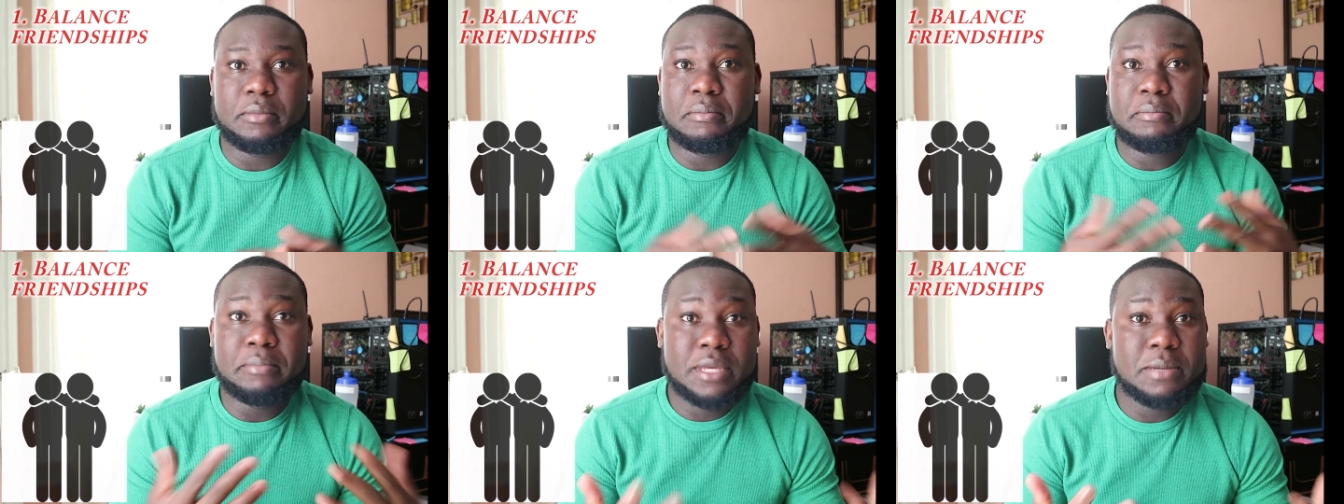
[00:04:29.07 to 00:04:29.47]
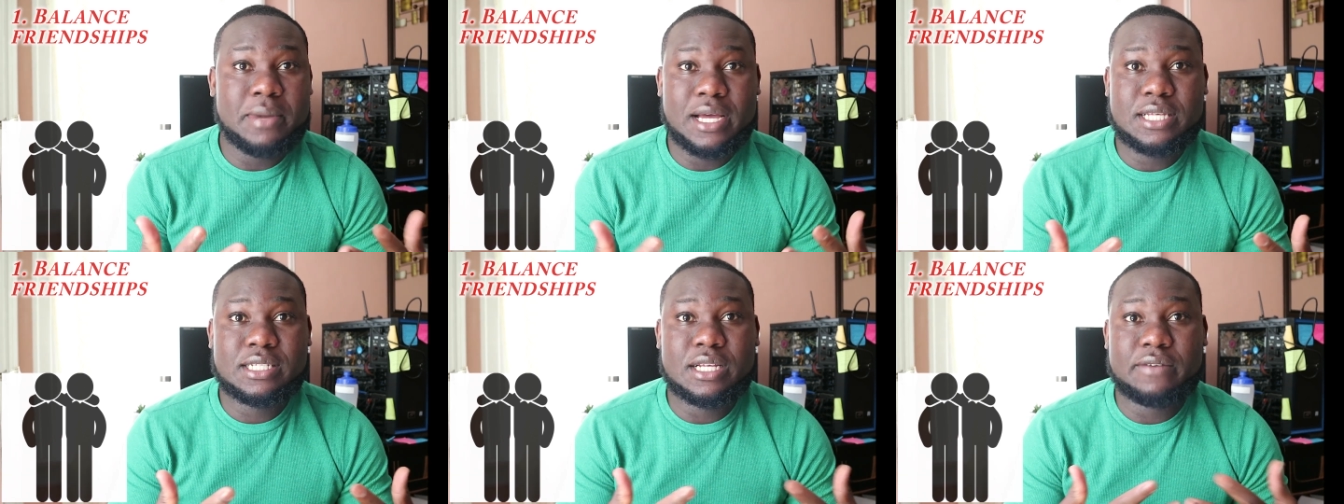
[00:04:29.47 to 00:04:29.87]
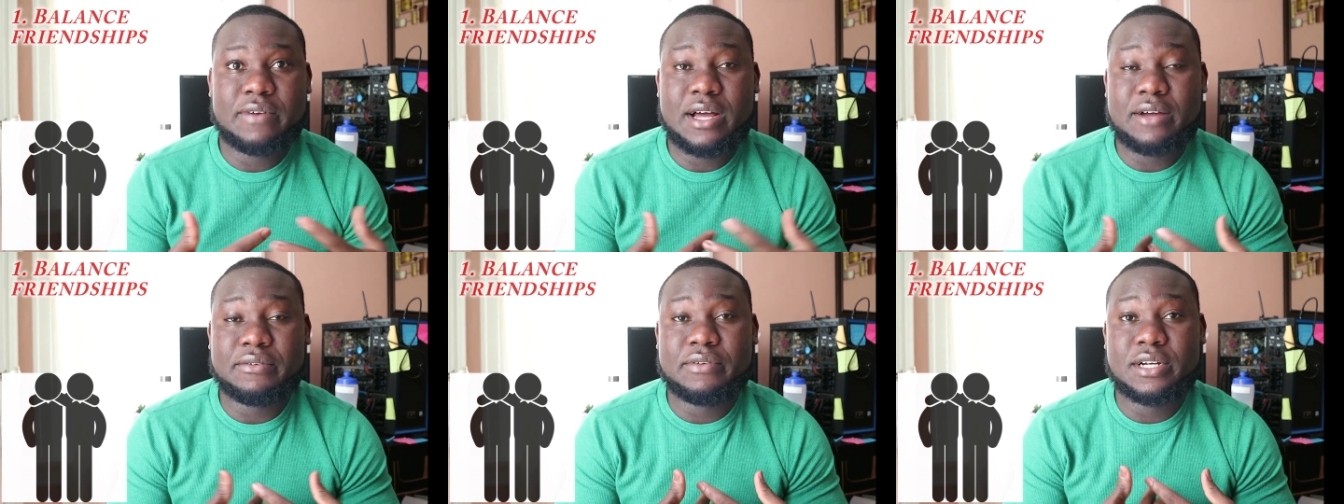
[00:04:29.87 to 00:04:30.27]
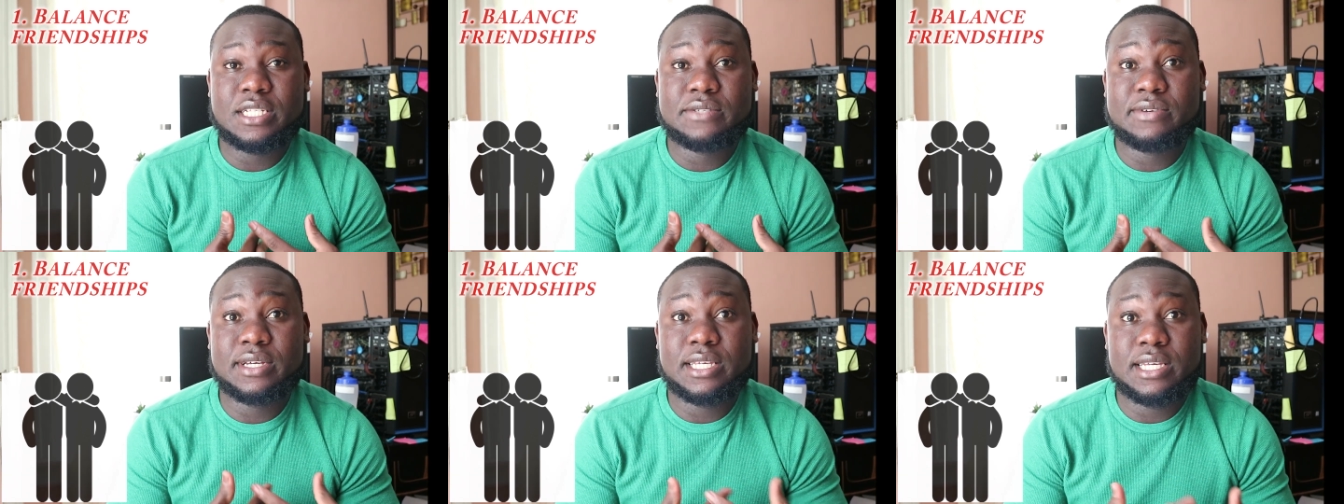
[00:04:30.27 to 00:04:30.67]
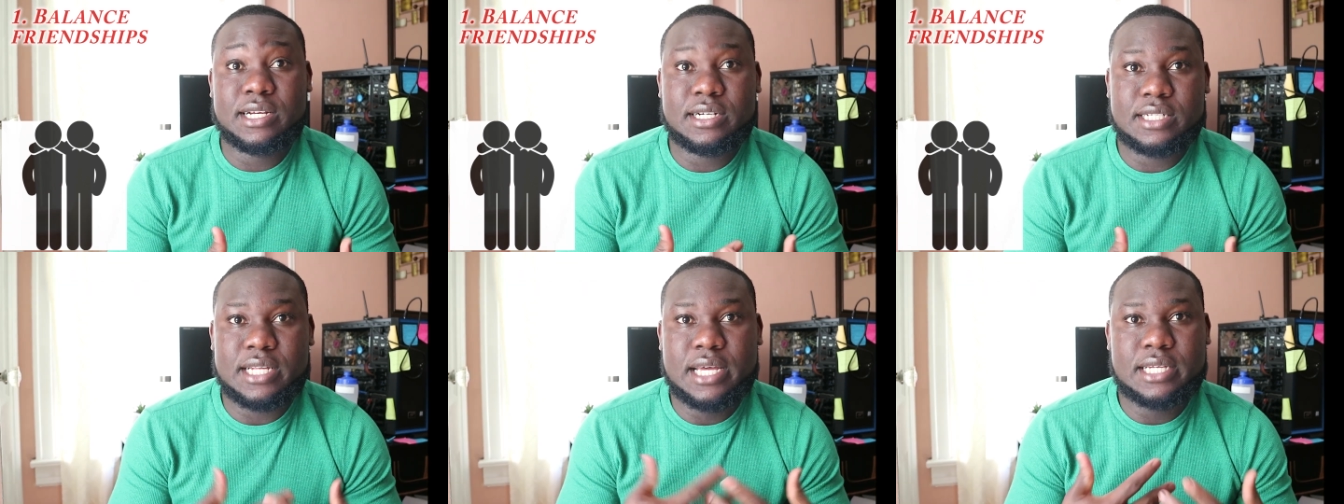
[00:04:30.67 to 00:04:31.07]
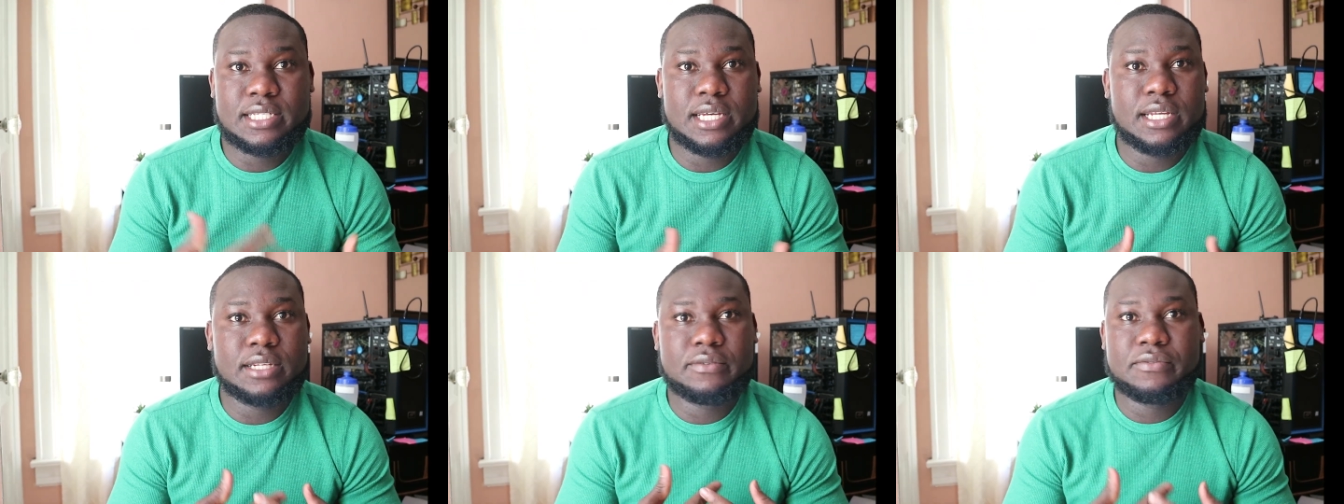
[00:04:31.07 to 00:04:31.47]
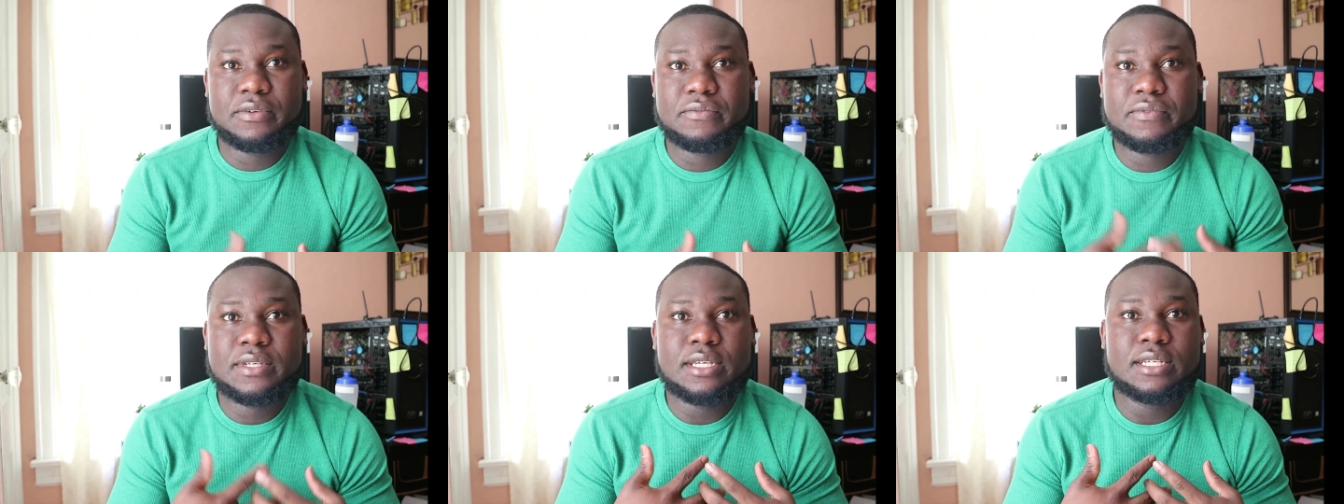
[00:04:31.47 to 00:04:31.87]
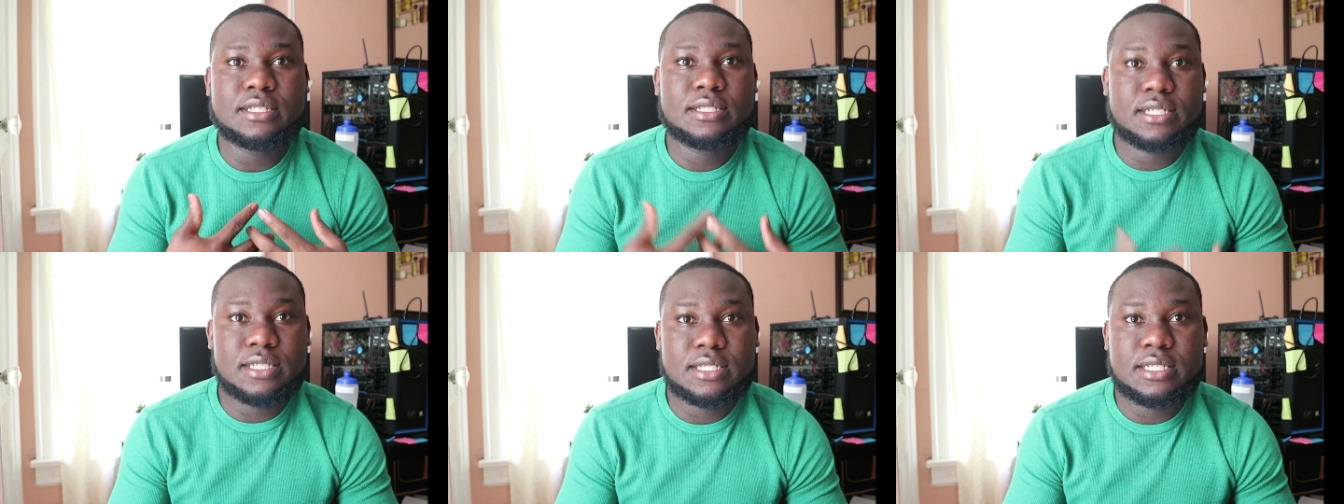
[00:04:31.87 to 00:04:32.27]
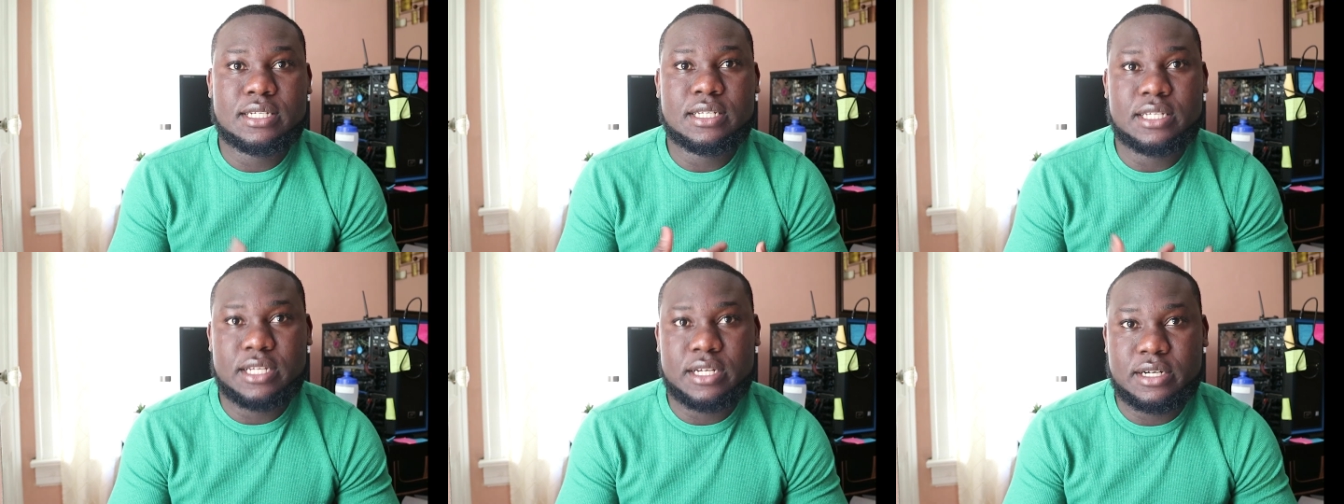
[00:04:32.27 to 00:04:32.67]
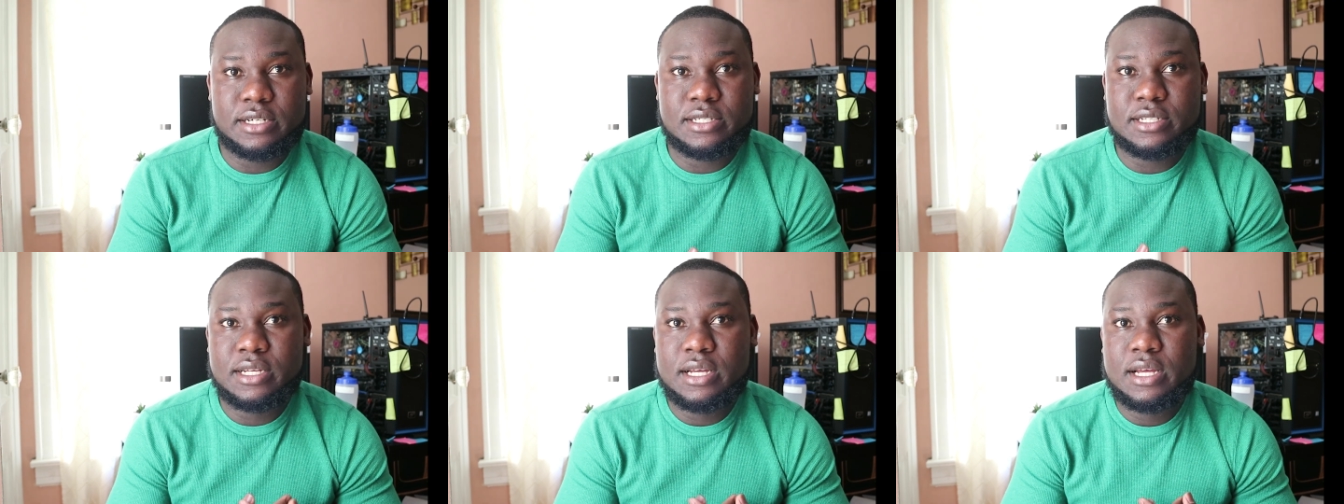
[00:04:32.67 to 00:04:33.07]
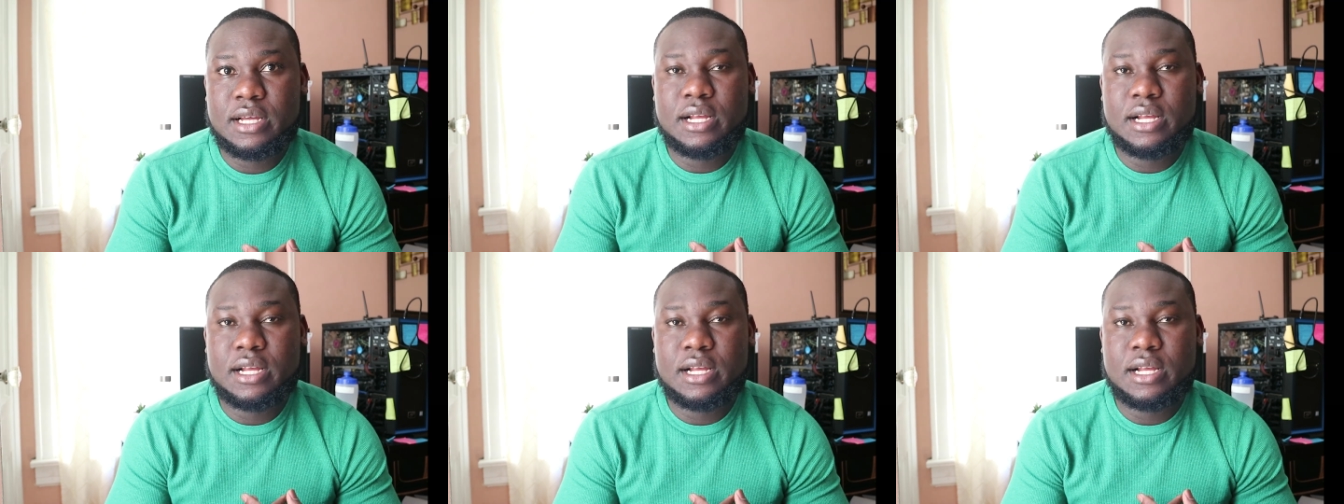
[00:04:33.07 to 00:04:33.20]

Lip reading: Me myself, I have friends for years, like 10, 15, 16 years.